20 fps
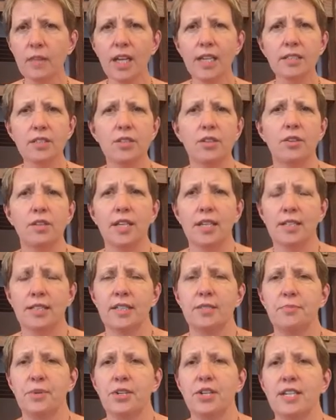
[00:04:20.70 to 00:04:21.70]
And so the
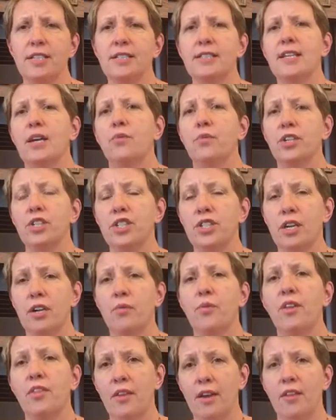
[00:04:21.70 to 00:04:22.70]
experience that we
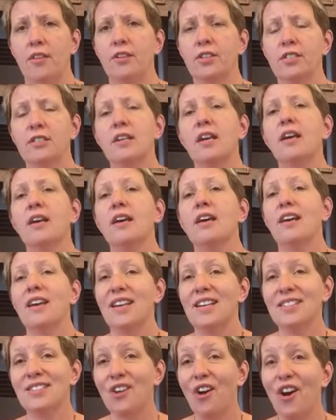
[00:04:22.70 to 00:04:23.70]
share with others
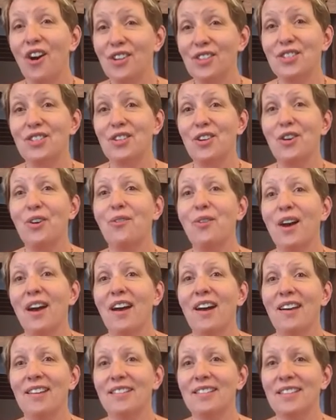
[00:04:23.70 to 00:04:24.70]
is also
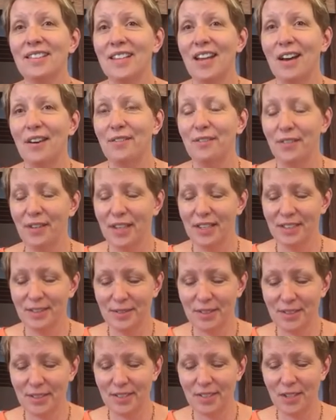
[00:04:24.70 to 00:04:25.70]
love.
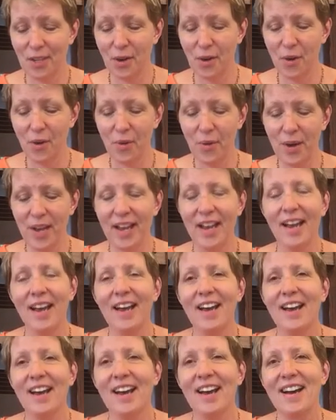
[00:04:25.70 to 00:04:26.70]
So
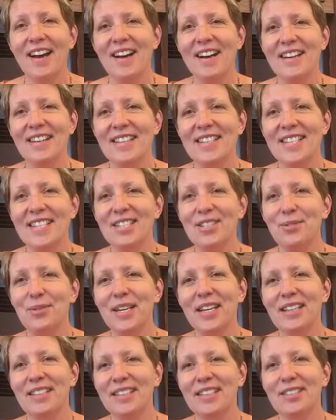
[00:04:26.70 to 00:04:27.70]
this
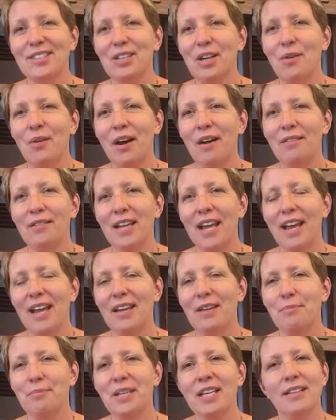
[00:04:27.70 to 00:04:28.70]
week, let's go out
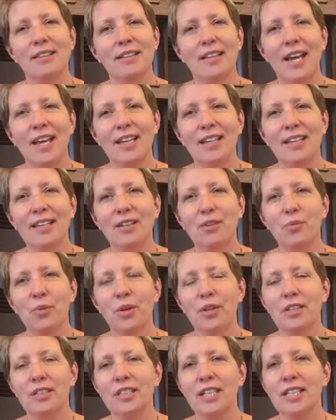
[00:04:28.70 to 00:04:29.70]
and be light in the
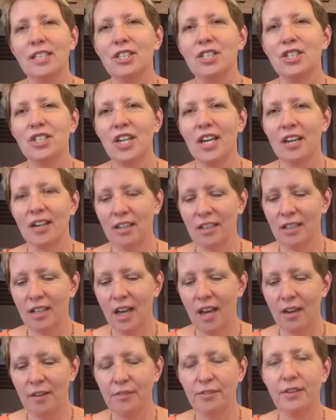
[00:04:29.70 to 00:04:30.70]
world. Let's share
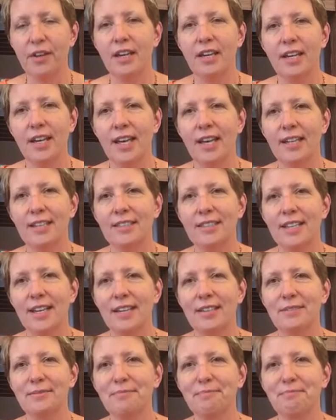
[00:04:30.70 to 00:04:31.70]
love and
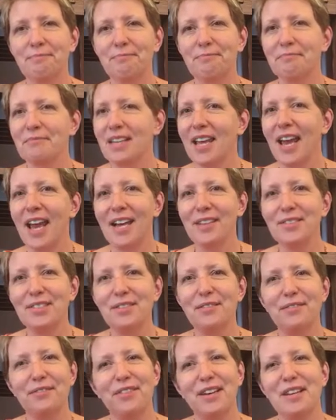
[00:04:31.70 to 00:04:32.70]
have
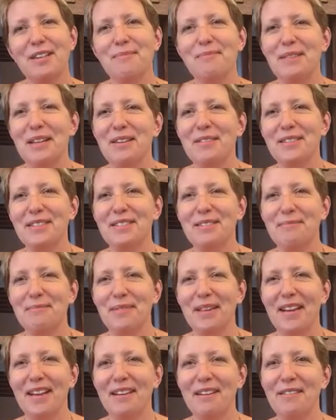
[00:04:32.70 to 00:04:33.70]
some fun and play with some
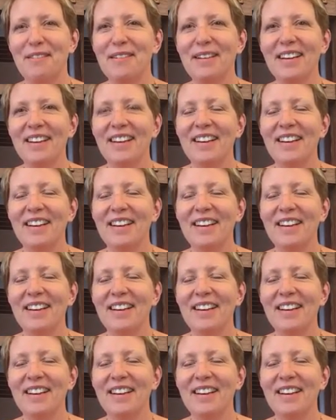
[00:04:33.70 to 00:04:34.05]
Play-Doh.